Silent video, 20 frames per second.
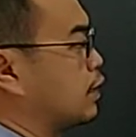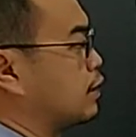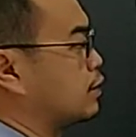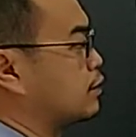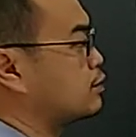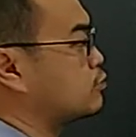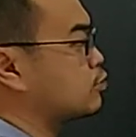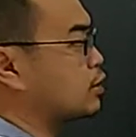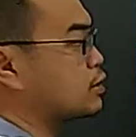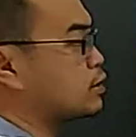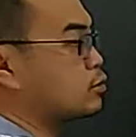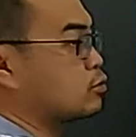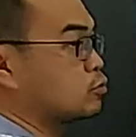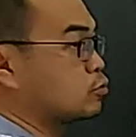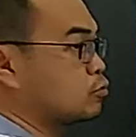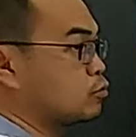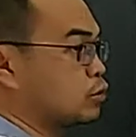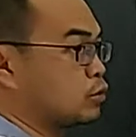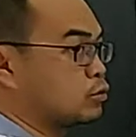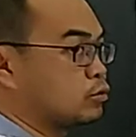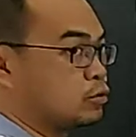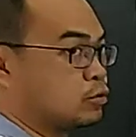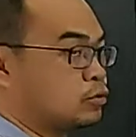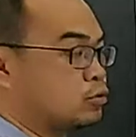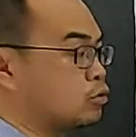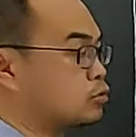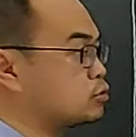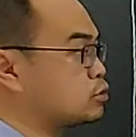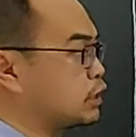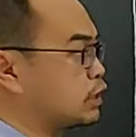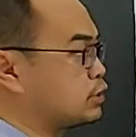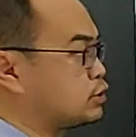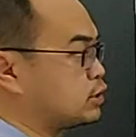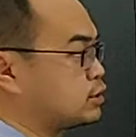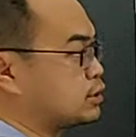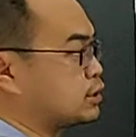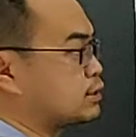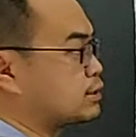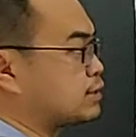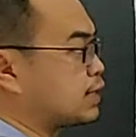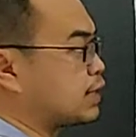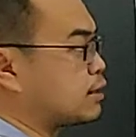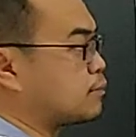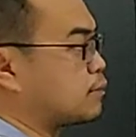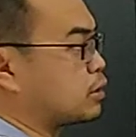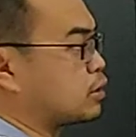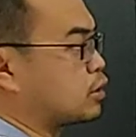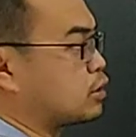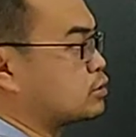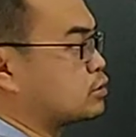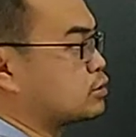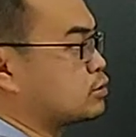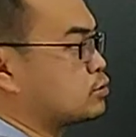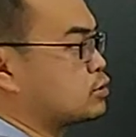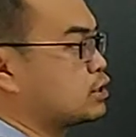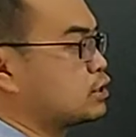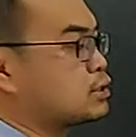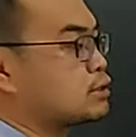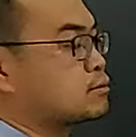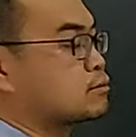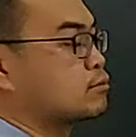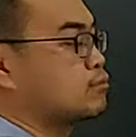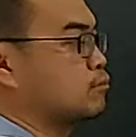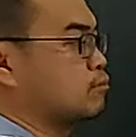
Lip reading: This one, you don't changing the sign because you just